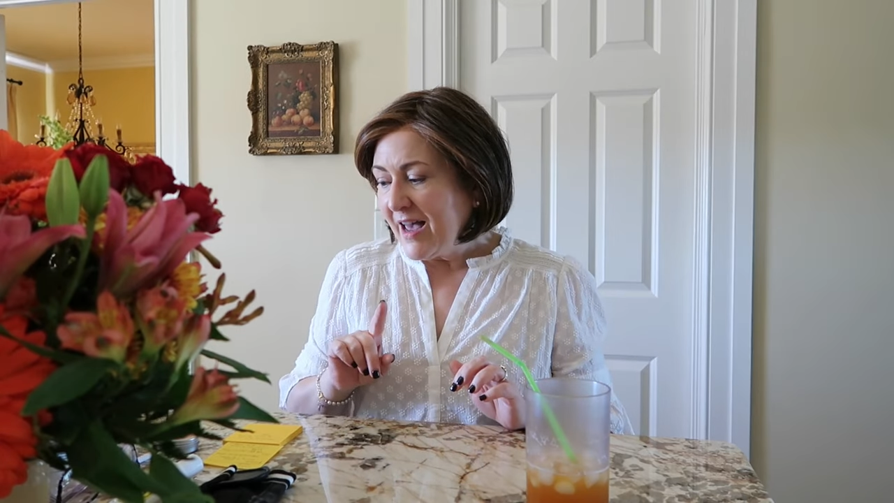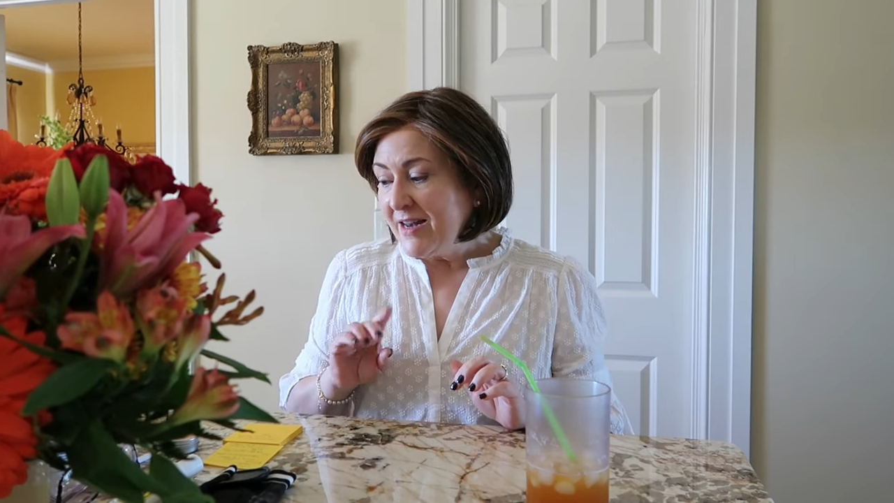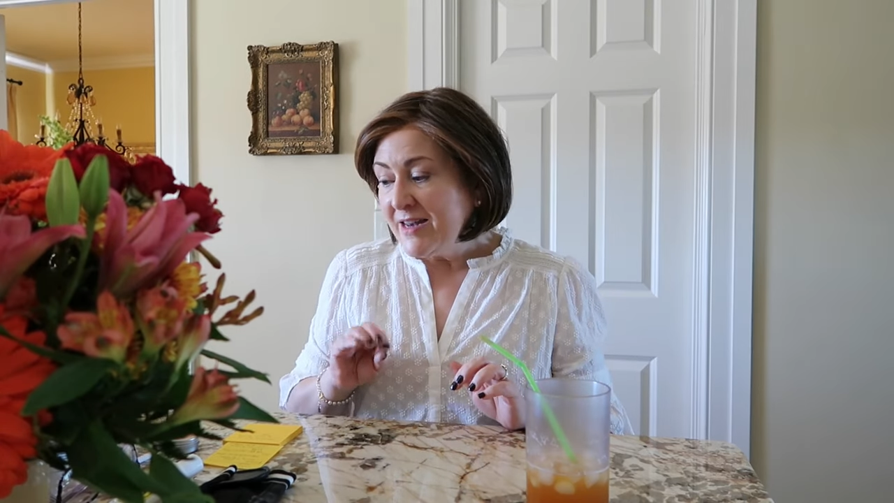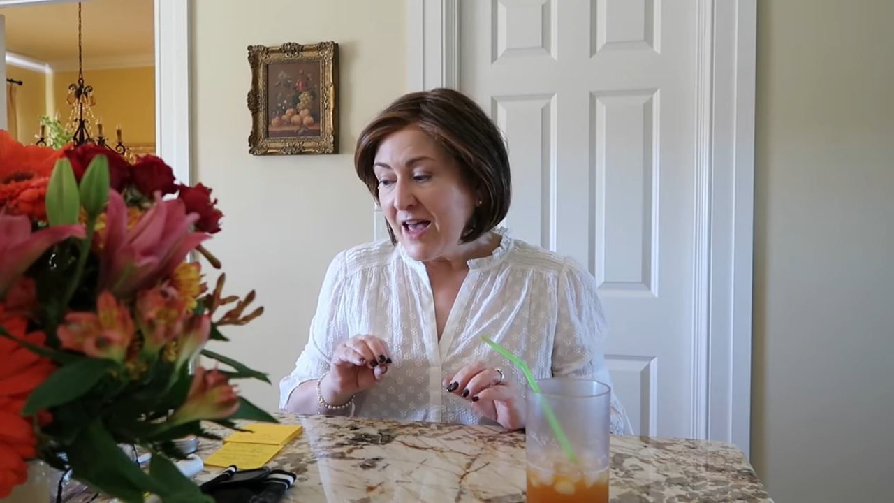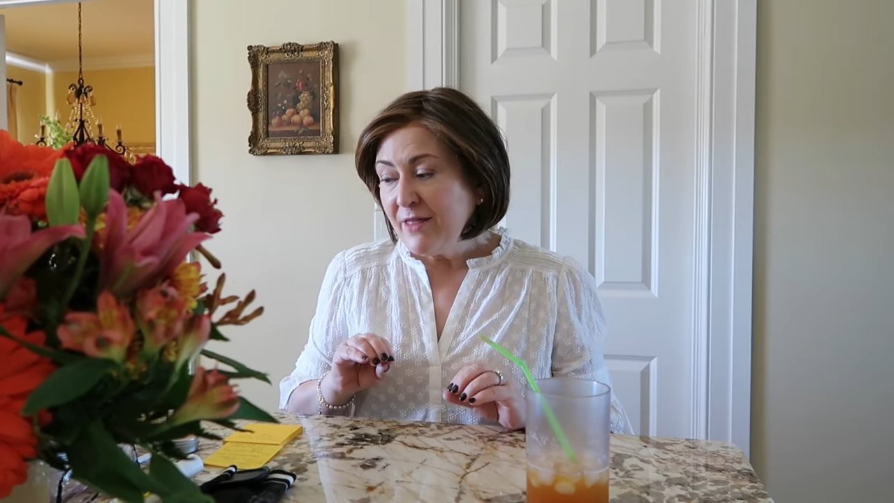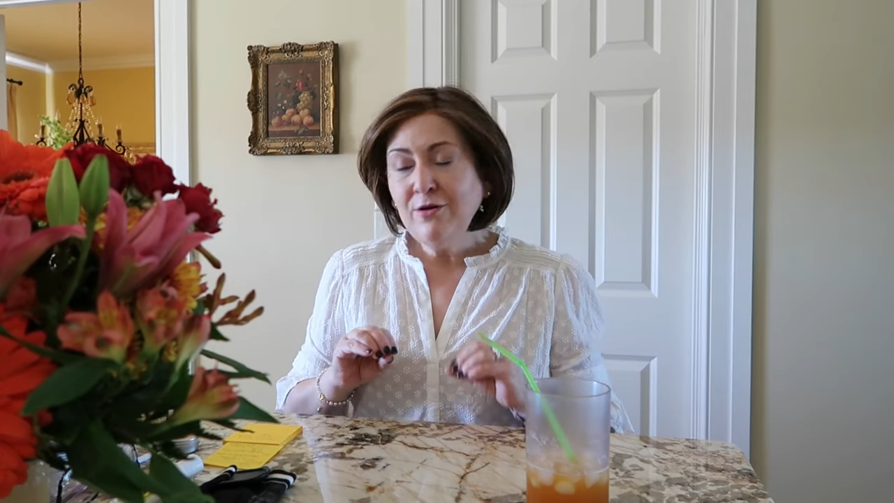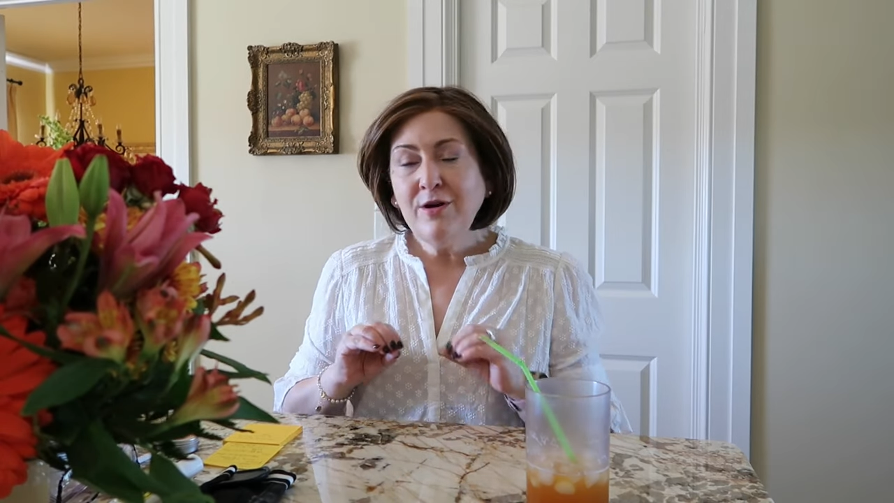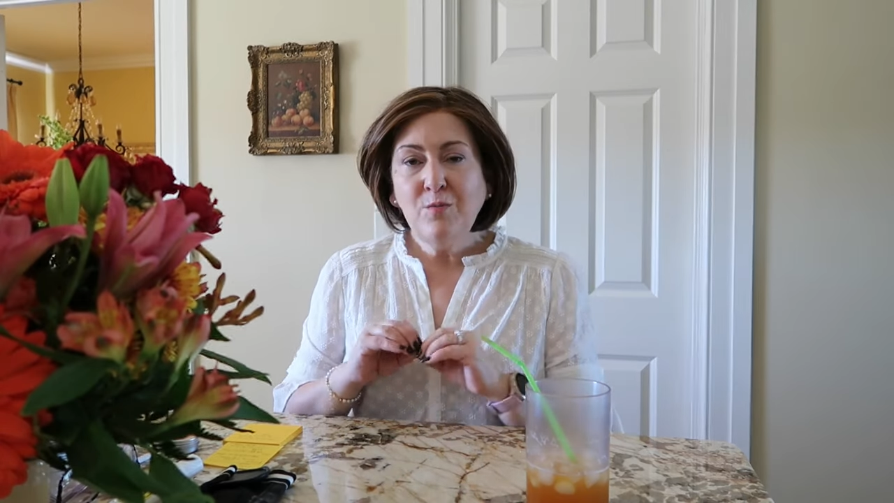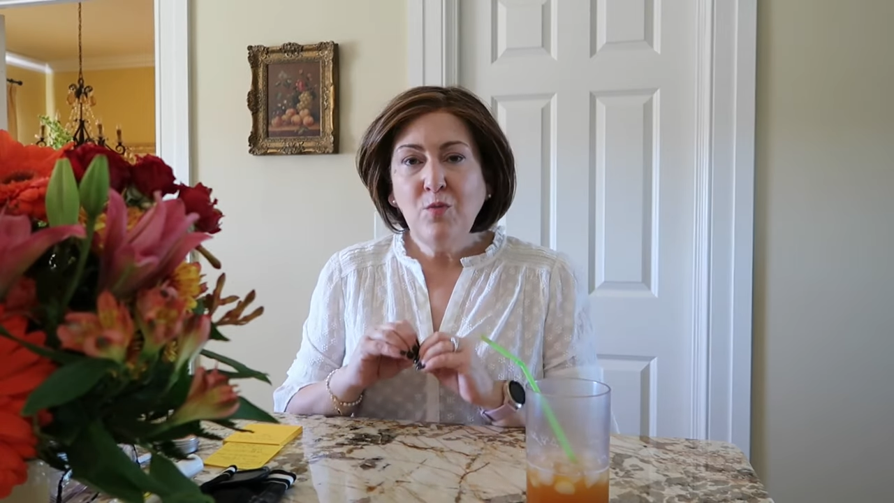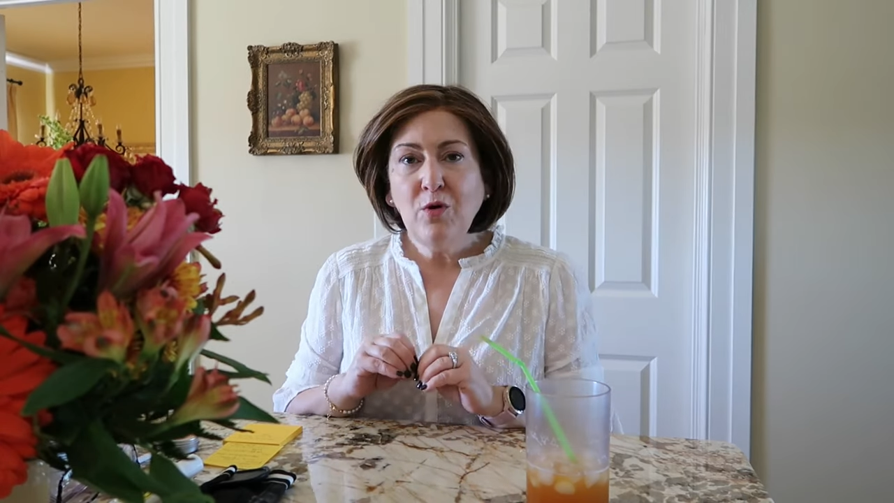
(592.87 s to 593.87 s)
another
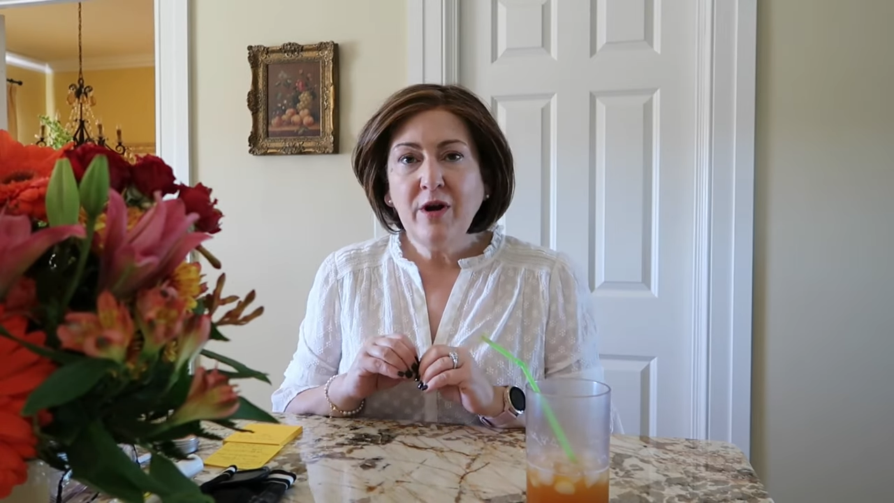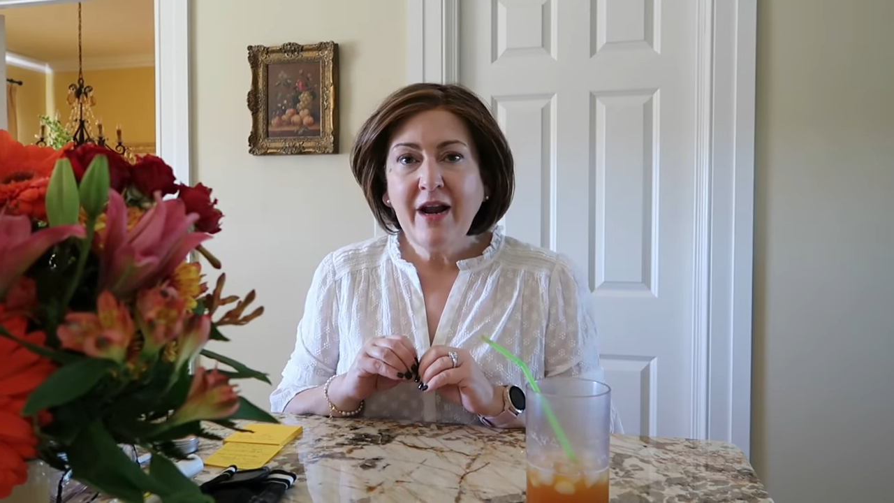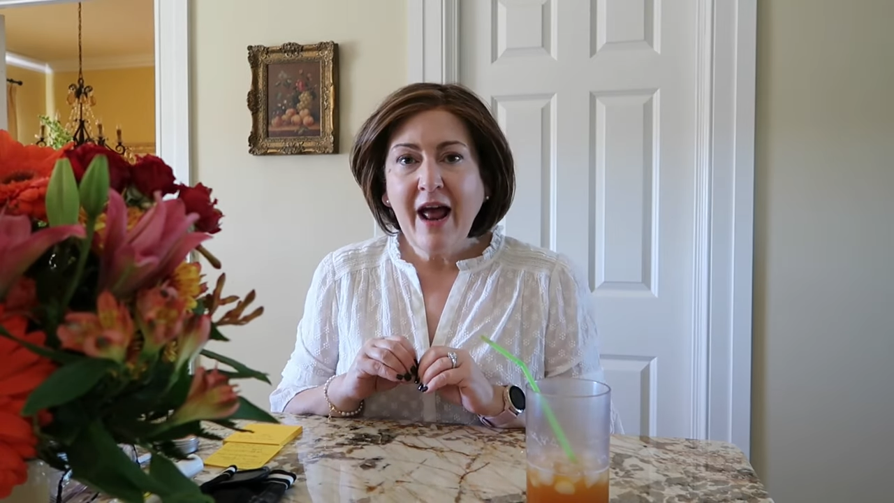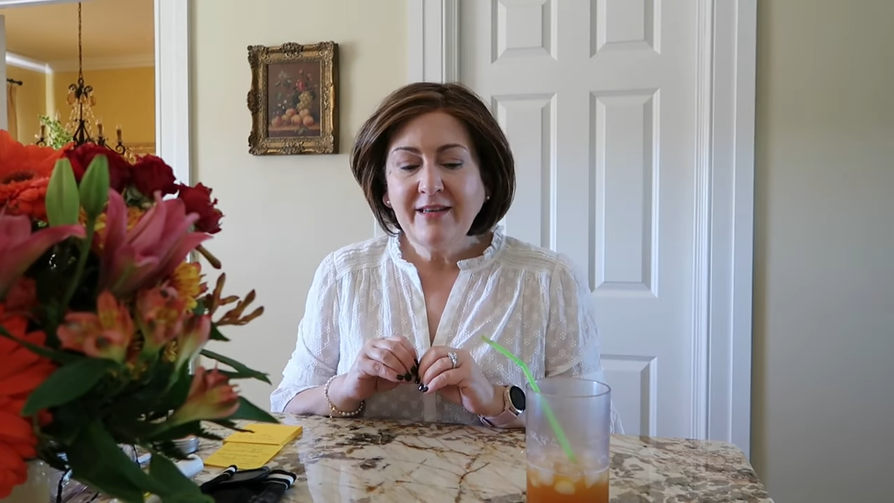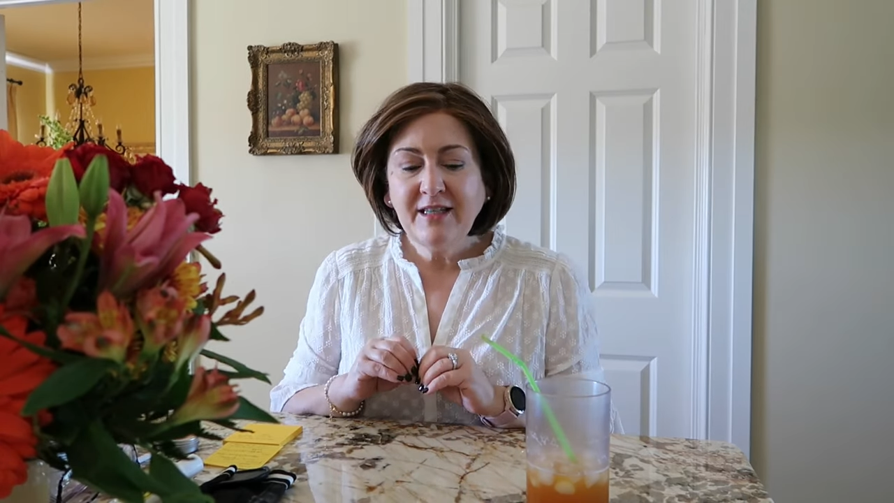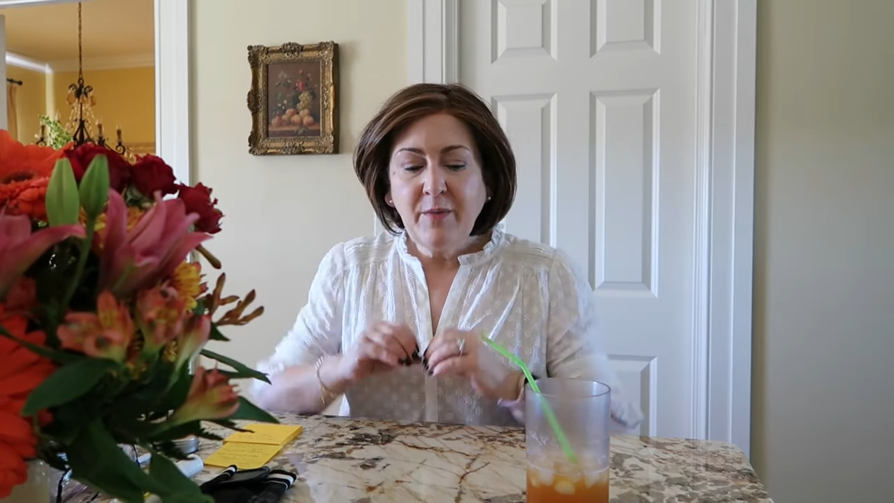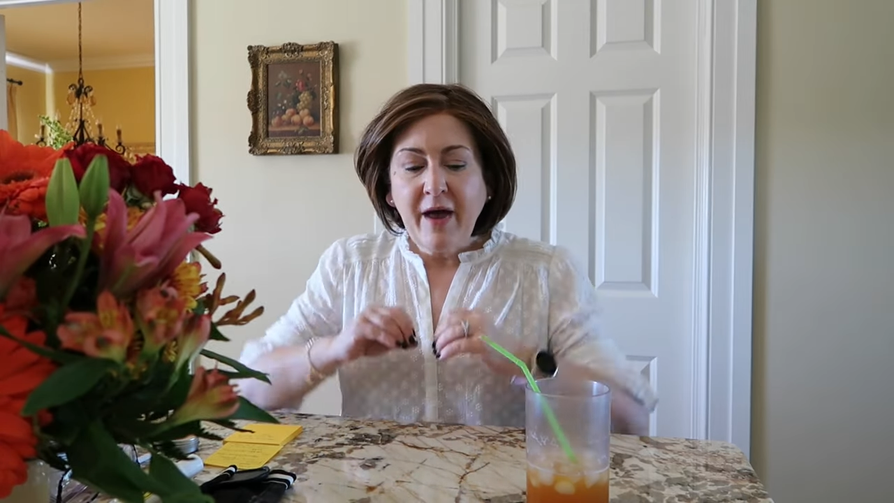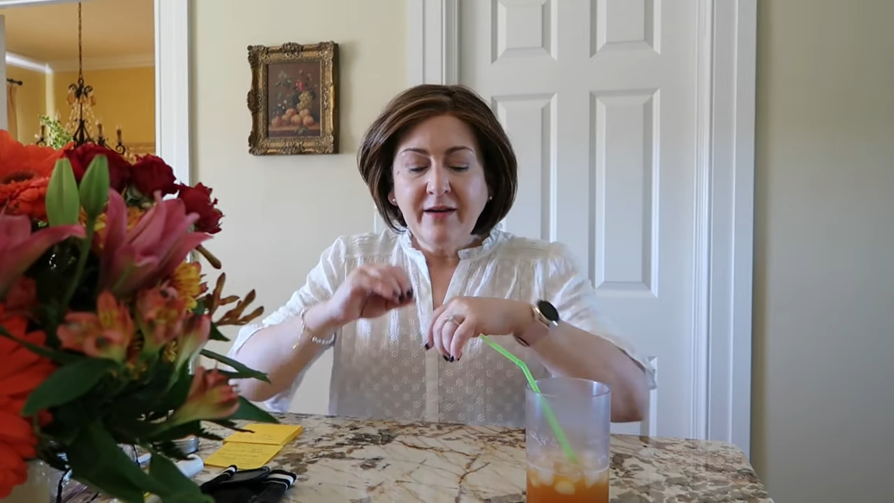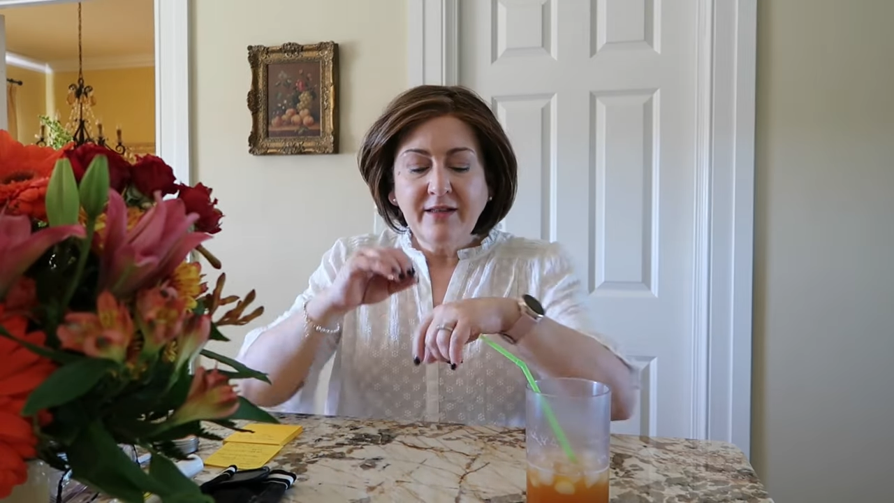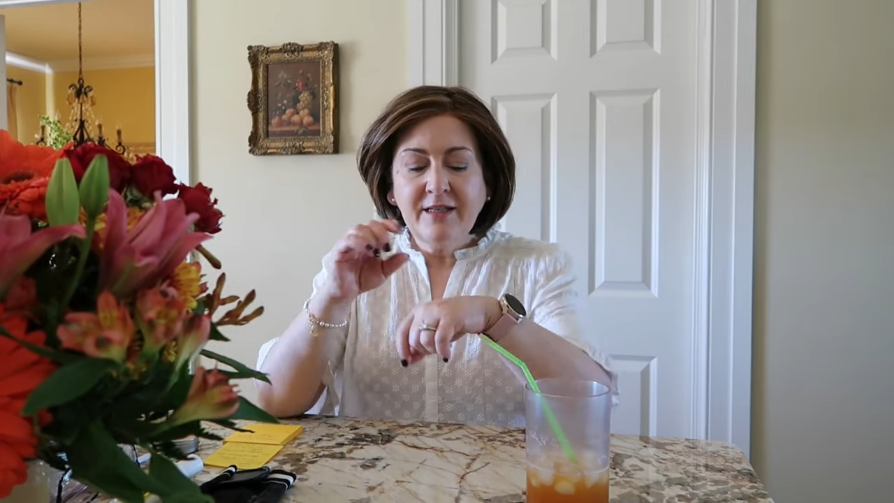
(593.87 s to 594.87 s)
important
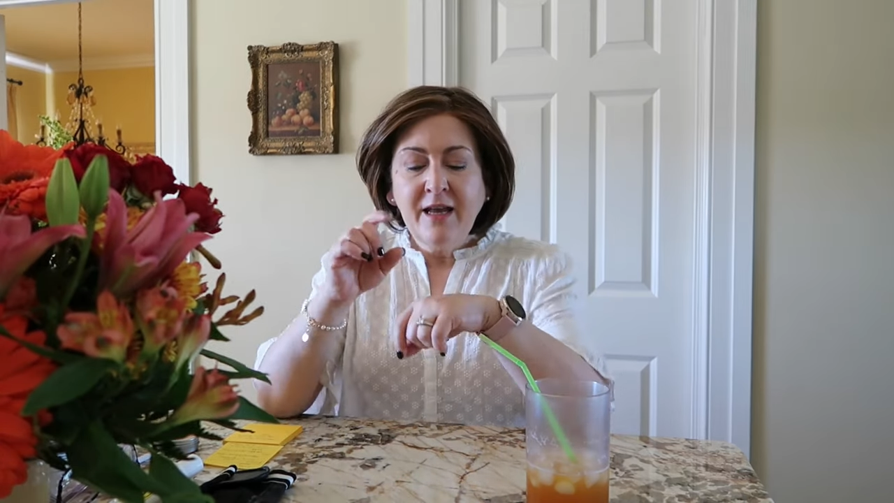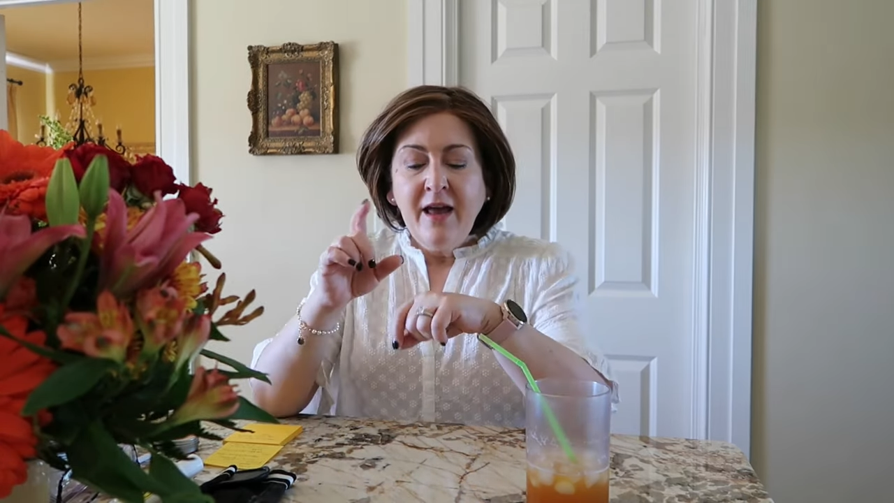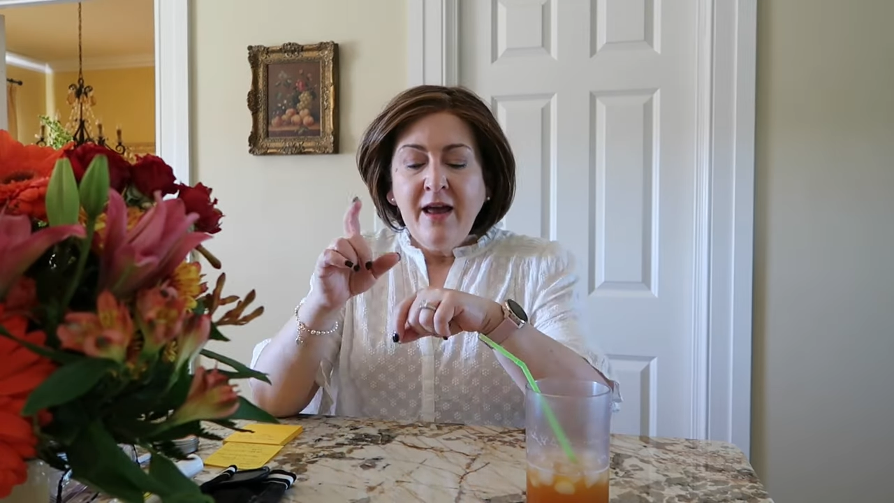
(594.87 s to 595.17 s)
aspect.